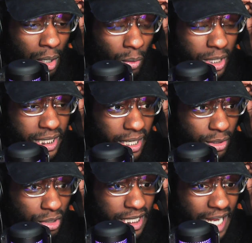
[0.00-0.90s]
What did they
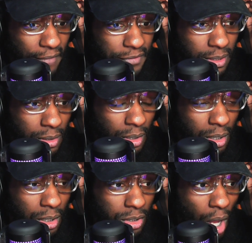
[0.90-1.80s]
do to Daffy?
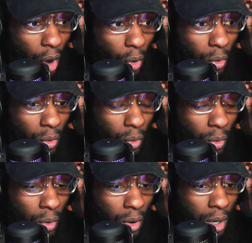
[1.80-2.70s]
No.
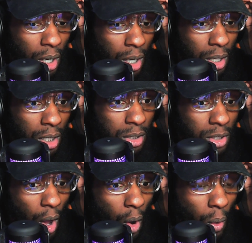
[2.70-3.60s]

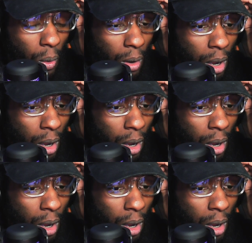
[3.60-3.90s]
No.